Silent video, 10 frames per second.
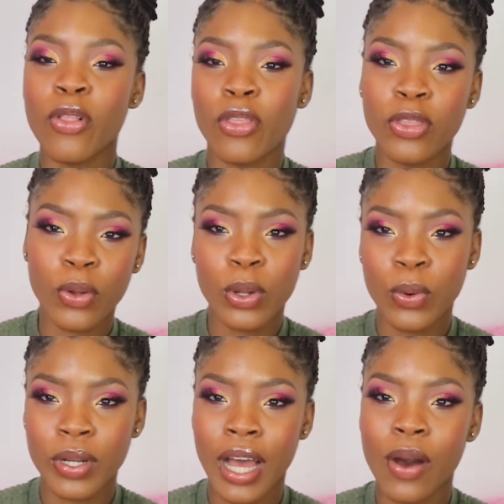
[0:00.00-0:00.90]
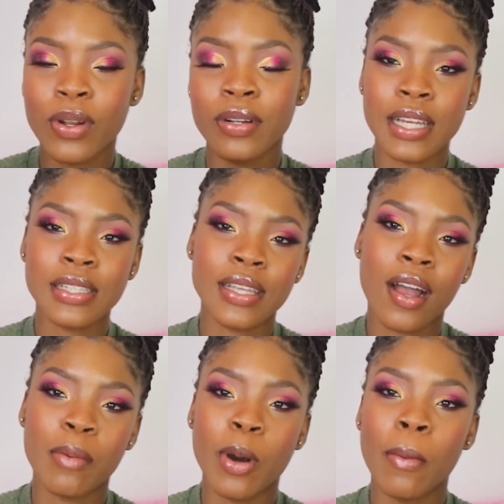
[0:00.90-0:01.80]
the lowdown. Let's
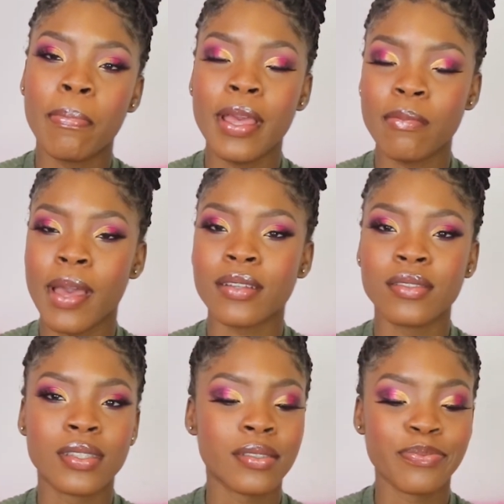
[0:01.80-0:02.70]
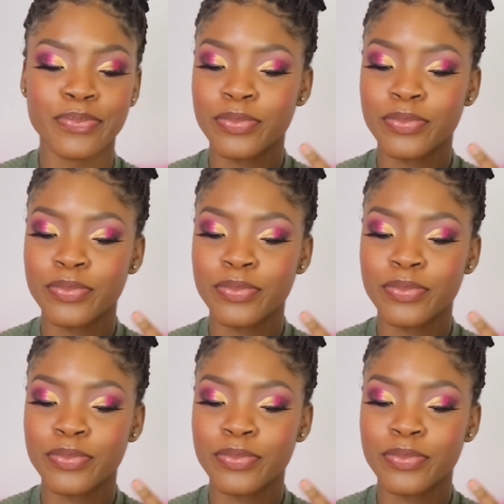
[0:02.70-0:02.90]
talk about pigment.